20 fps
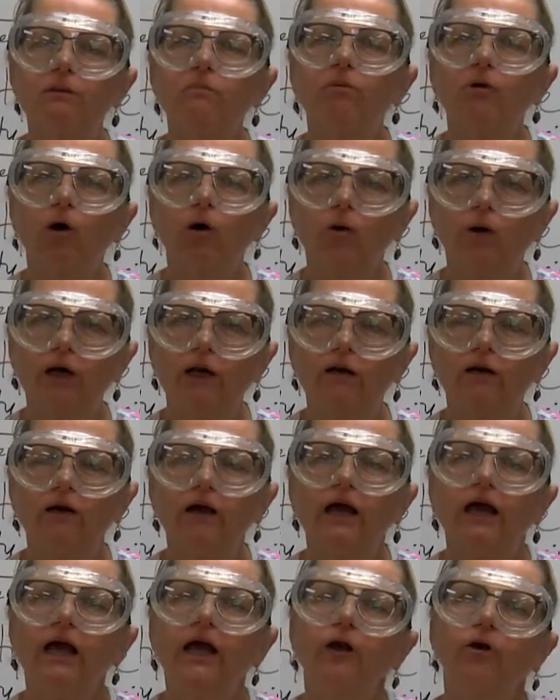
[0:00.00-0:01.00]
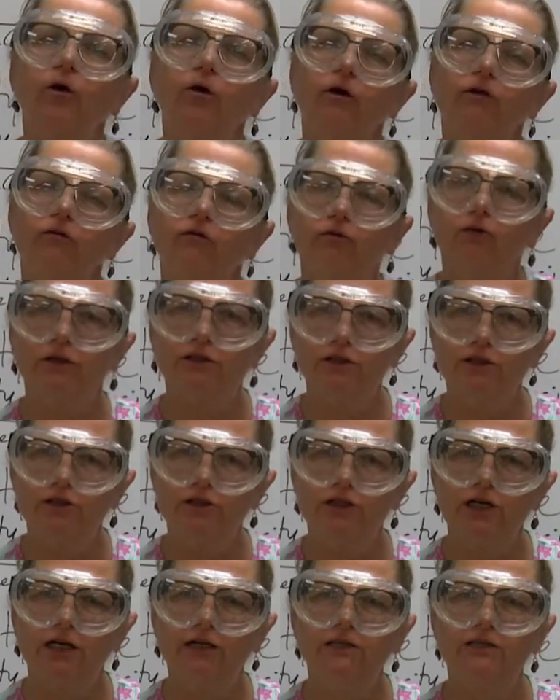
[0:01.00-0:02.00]
broken in order for it to
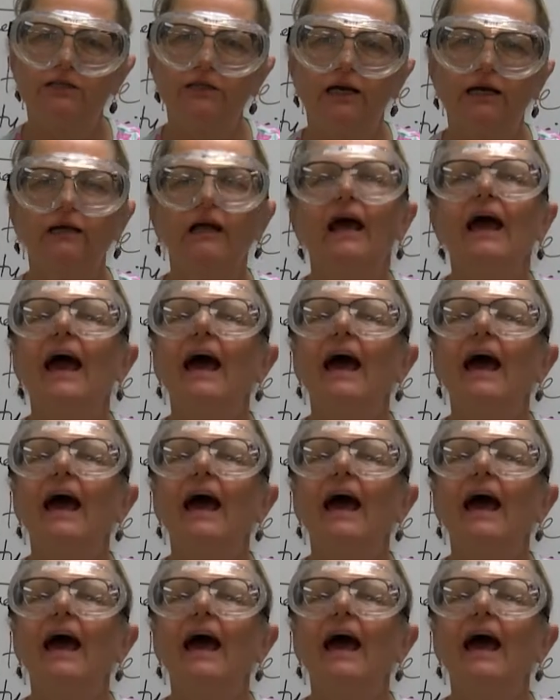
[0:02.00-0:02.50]
change state.